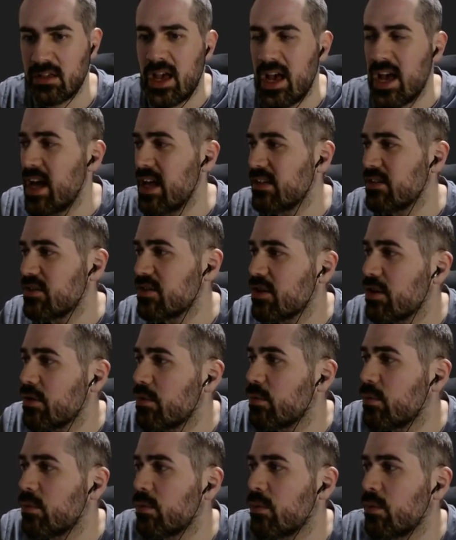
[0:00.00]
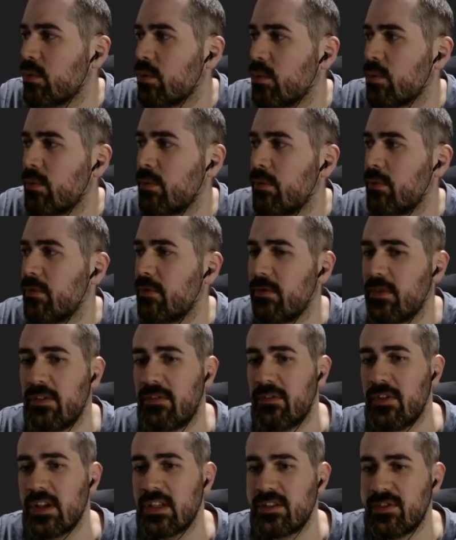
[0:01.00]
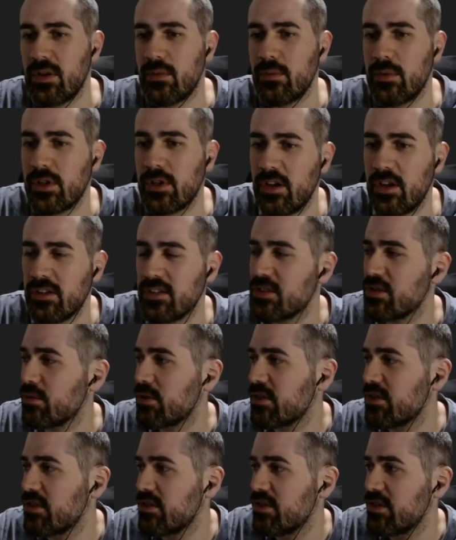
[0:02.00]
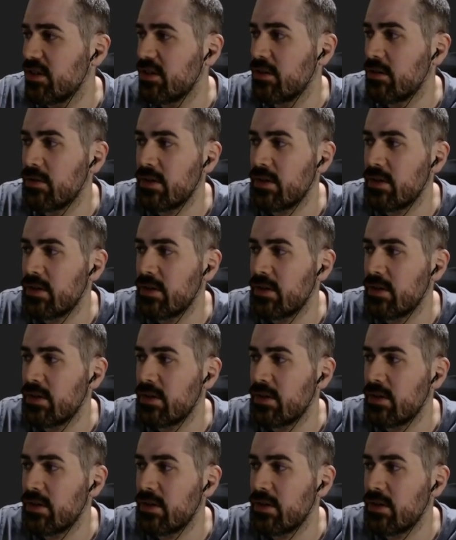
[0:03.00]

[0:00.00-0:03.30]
And so the first thing we're going to want to do